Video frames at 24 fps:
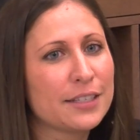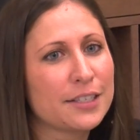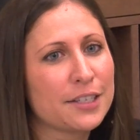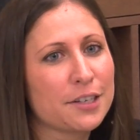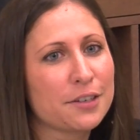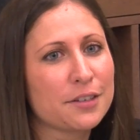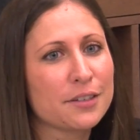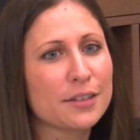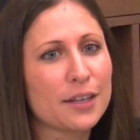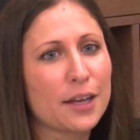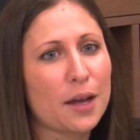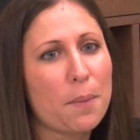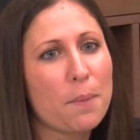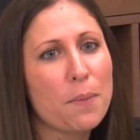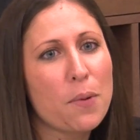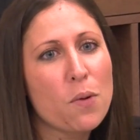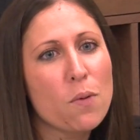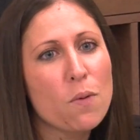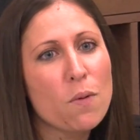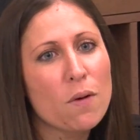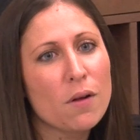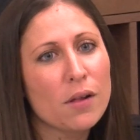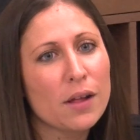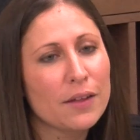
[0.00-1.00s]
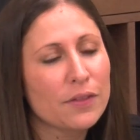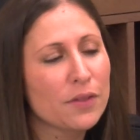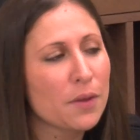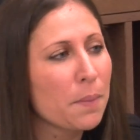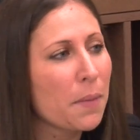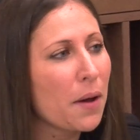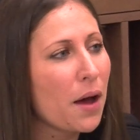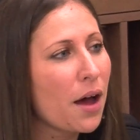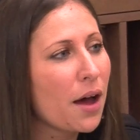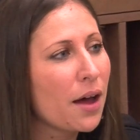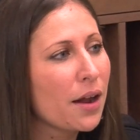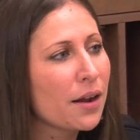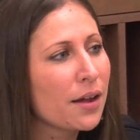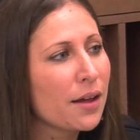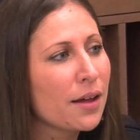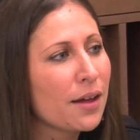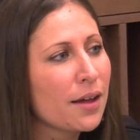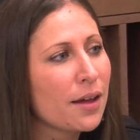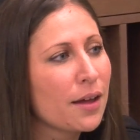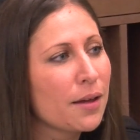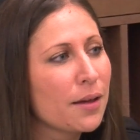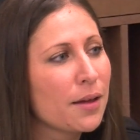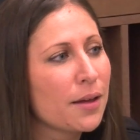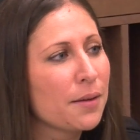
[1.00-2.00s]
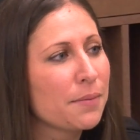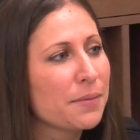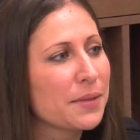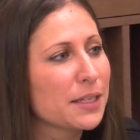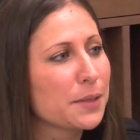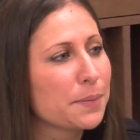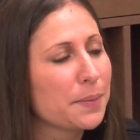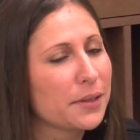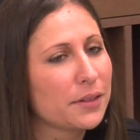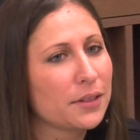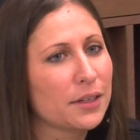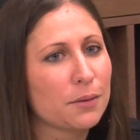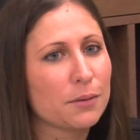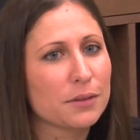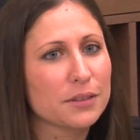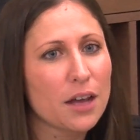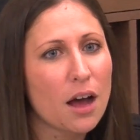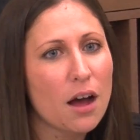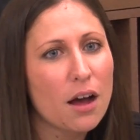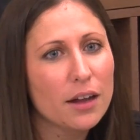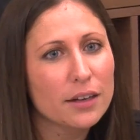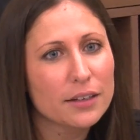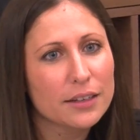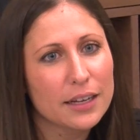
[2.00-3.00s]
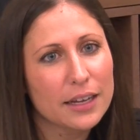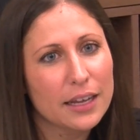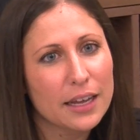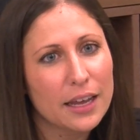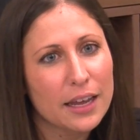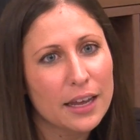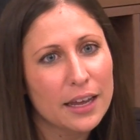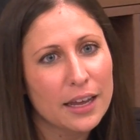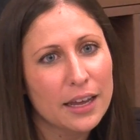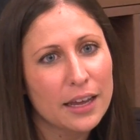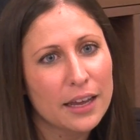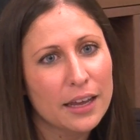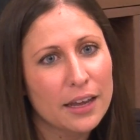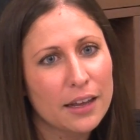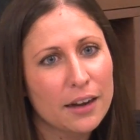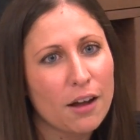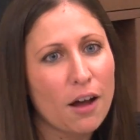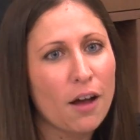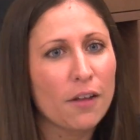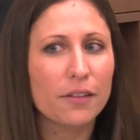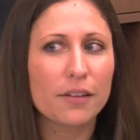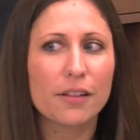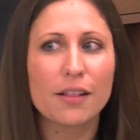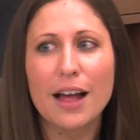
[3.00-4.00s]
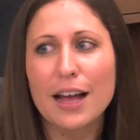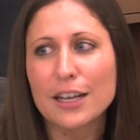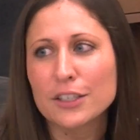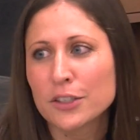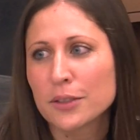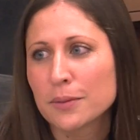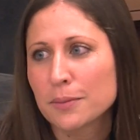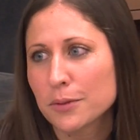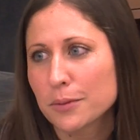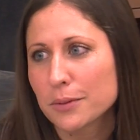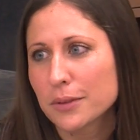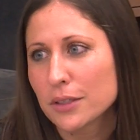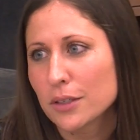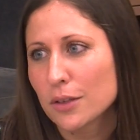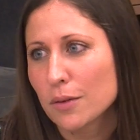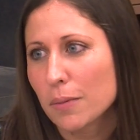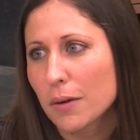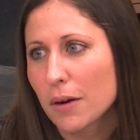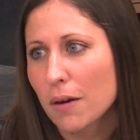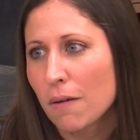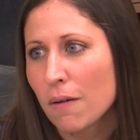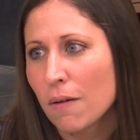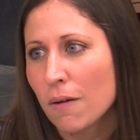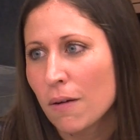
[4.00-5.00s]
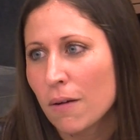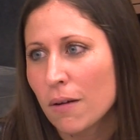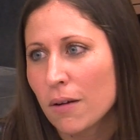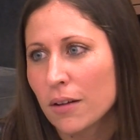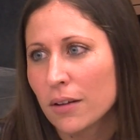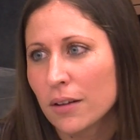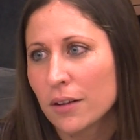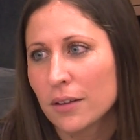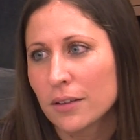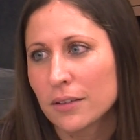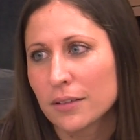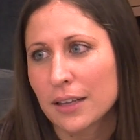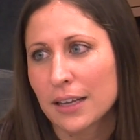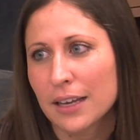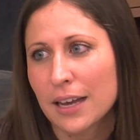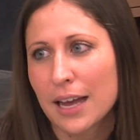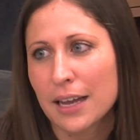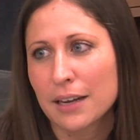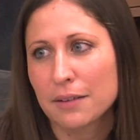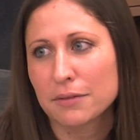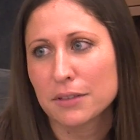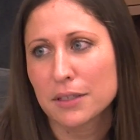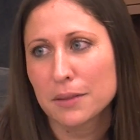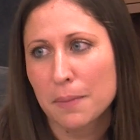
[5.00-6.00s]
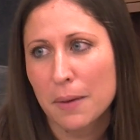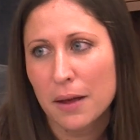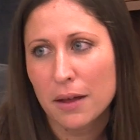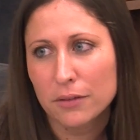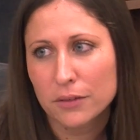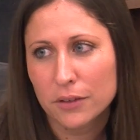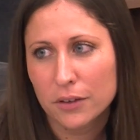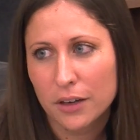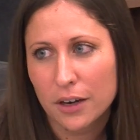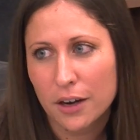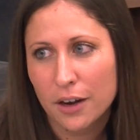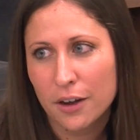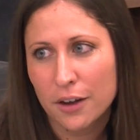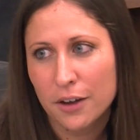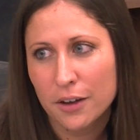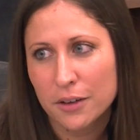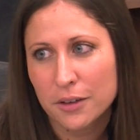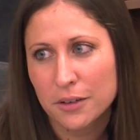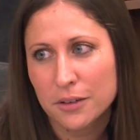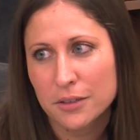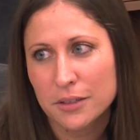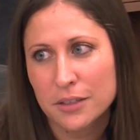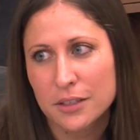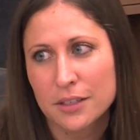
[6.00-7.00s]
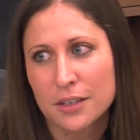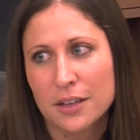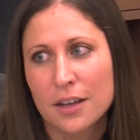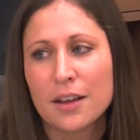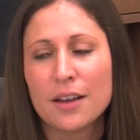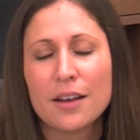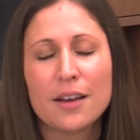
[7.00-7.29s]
There was like a pool at the bottom. This building was haunted. All the classrooms were super old. They kind of smelled gross.